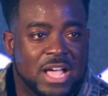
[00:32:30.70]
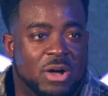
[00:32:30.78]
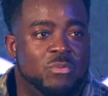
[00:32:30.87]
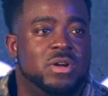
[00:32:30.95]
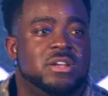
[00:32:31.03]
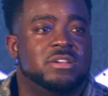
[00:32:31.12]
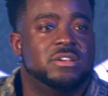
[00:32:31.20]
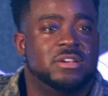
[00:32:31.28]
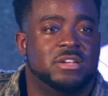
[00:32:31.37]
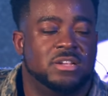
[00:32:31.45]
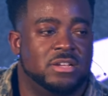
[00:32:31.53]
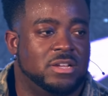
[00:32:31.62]
I wonder
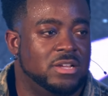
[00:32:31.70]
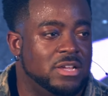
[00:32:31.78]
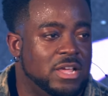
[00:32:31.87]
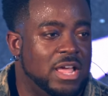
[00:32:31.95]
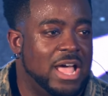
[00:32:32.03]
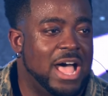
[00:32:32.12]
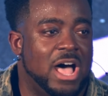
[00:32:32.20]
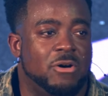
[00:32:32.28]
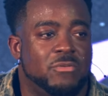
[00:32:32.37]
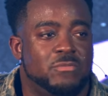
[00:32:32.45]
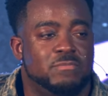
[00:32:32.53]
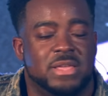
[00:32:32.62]

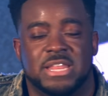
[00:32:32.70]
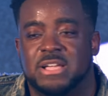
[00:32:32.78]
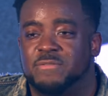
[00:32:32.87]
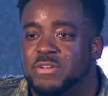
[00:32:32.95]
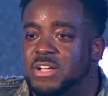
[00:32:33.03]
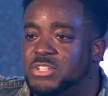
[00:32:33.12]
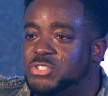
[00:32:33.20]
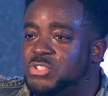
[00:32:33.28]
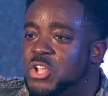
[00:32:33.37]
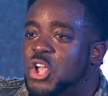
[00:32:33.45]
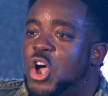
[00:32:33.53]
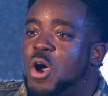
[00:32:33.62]
how many of
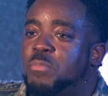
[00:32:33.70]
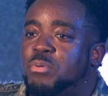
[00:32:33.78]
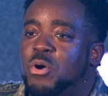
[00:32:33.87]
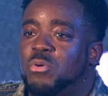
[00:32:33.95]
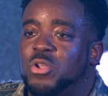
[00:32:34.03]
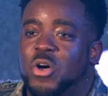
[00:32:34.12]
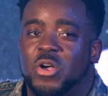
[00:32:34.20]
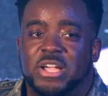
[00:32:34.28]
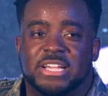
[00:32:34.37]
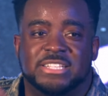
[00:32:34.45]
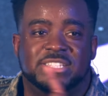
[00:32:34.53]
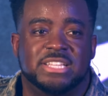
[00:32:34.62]
us are
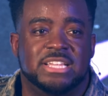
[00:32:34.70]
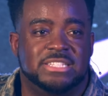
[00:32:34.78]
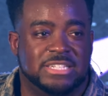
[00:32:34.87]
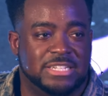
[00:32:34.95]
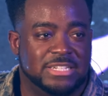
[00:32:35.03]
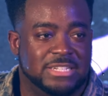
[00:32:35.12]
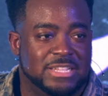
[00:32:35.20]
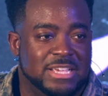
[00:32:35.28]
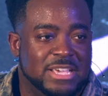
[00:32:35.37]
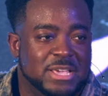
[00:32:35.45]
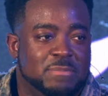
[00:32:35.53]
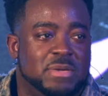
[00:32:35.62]
prolonging a season
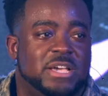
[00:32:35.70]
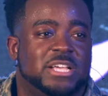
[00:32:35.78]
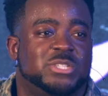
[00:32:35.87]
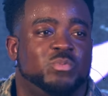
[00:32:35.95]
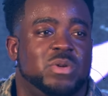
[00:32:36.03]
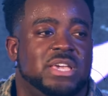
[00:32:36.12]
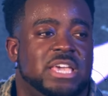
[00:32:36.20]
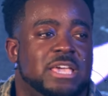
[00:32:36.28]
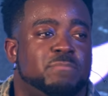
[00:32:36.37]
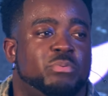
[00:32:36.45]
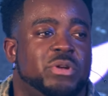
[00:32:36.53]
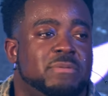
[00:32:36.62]
because we
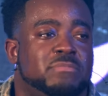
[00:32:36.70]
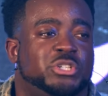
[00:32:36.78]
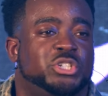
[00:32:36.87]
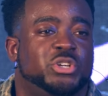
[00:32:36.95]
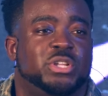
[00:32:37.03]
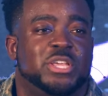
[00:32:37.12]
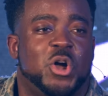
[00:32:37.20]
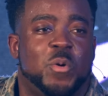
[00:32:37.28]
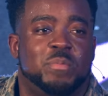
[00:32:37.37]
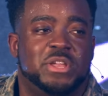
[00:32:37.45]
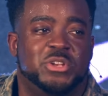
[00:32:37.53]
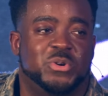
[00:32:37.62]
keep prematurely
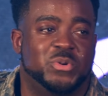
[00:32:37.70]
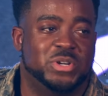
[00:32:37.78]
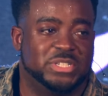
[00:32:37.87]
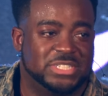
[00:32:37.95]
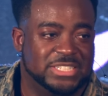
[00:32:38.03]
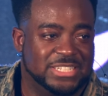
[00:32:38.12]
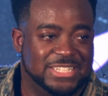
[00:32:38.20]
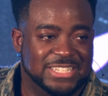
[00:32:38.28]
opening doors.